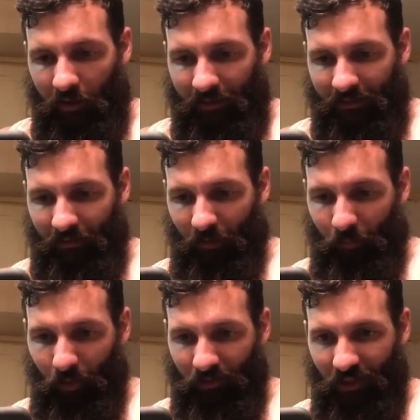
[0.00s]
See if I can
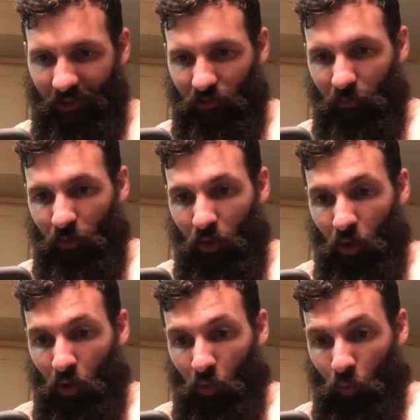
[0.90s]
bust out some
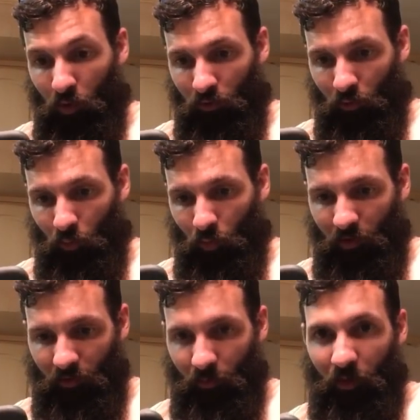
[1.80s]
words of
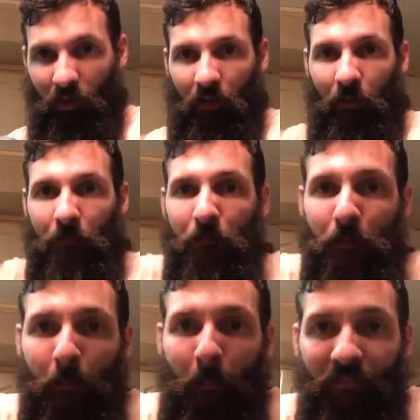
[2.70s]
wisdom right here.
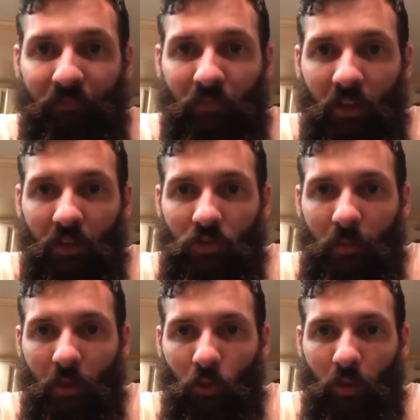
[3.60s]
We should
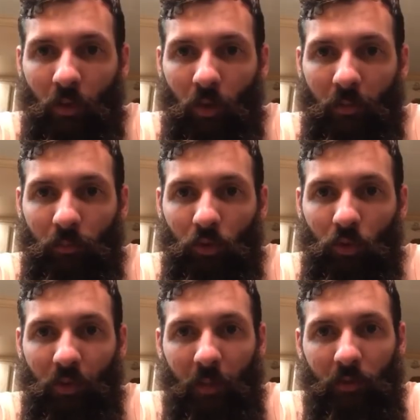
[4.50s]
make a red, white, and
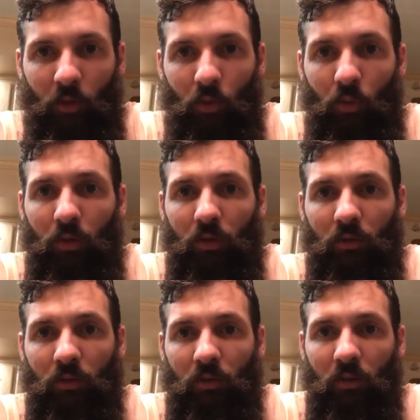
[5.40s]
blue. That'd be cool.
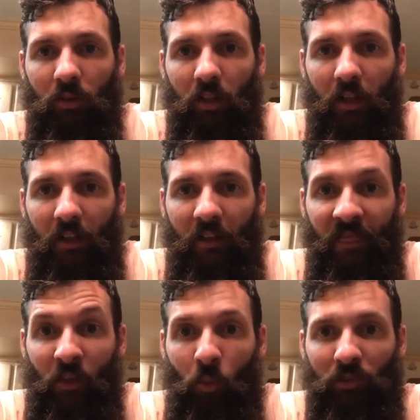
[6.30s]

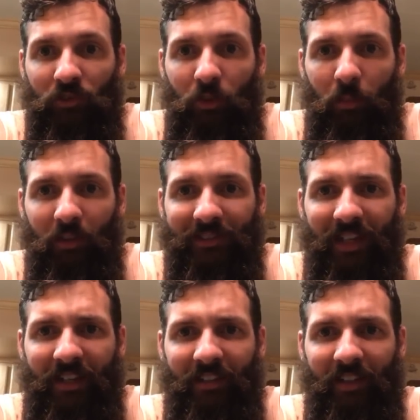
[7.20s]
What's super
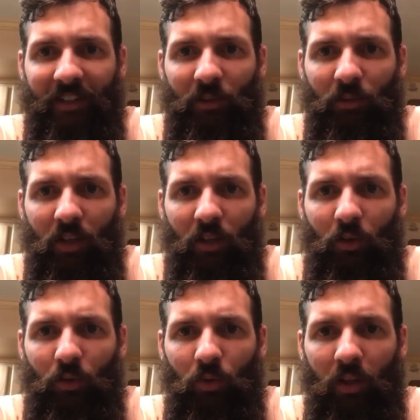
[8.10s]
exciting is I can do a lot of
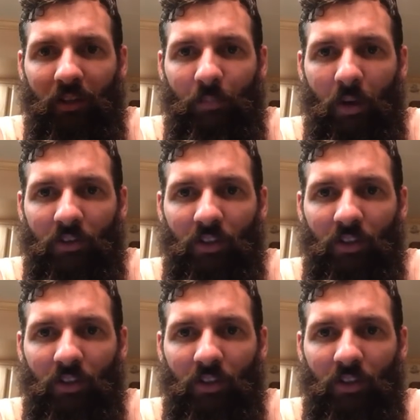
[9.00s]
cool, like, special